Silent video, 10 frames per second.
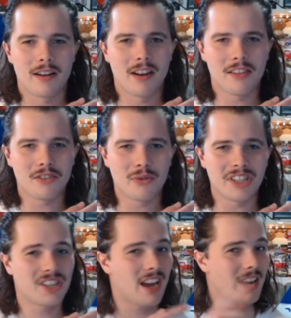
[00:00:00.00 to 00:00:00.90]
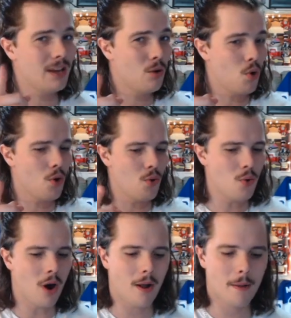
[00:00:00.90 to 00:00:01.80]
another Twitch shiny.
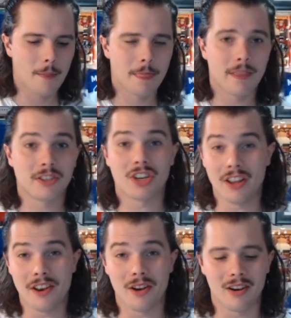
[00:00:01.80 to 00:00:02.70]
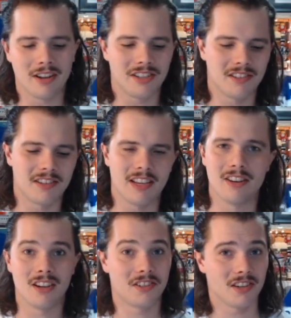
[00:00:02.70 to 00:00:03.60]
Woo! Shundo, I should say,
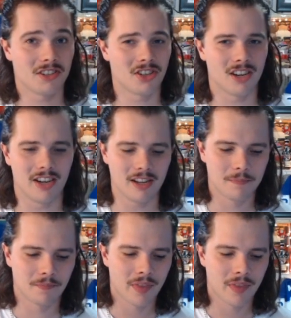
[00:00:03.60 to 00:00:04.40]
not just shiny.